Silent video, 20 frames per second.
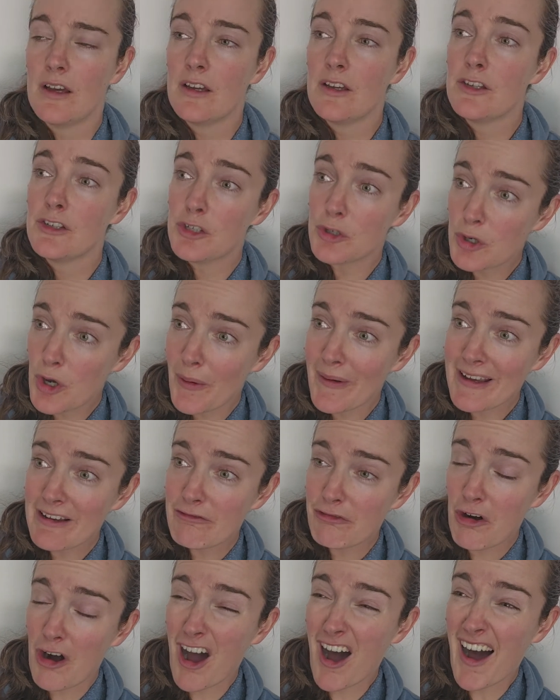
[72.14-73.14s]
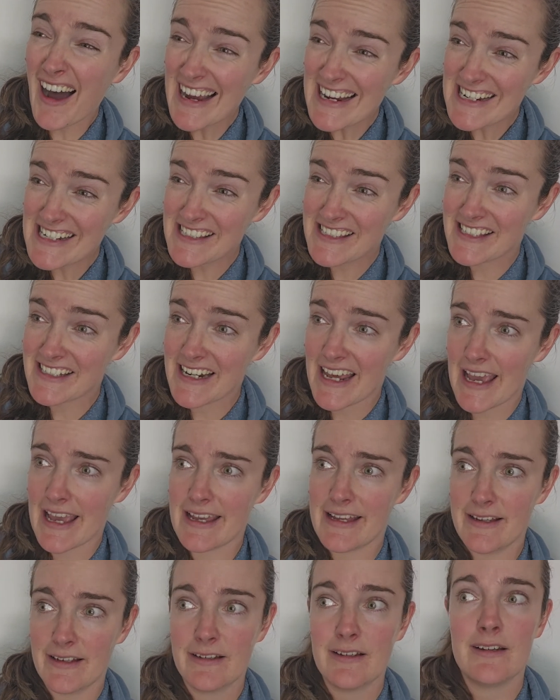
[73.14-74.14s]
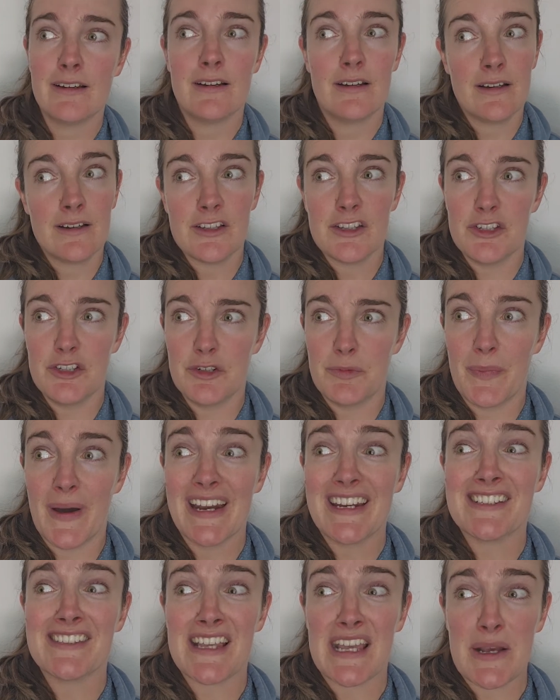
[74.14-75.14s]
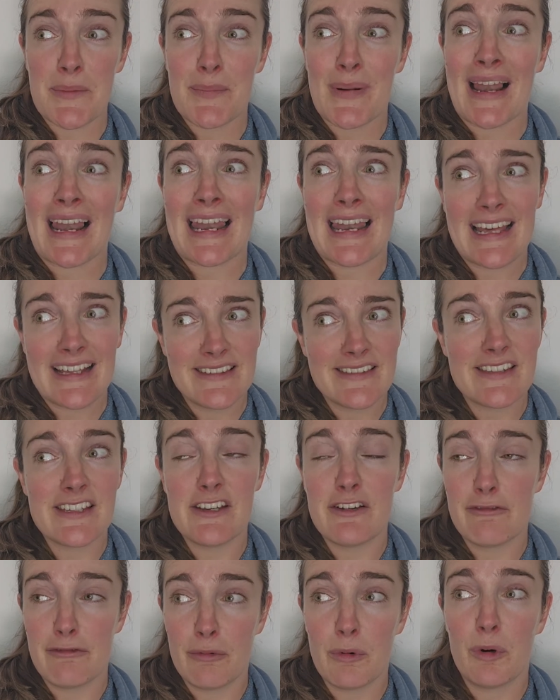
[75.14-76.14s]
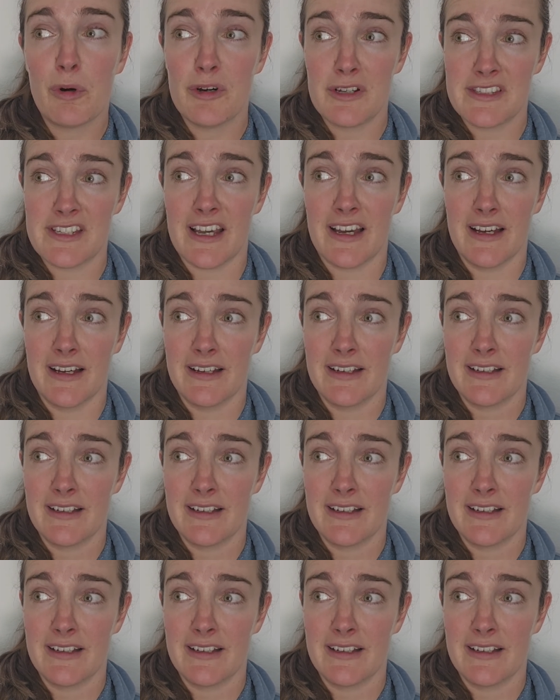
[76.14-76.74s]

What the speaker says: You're going for a hike today. You'd better take plenty of water.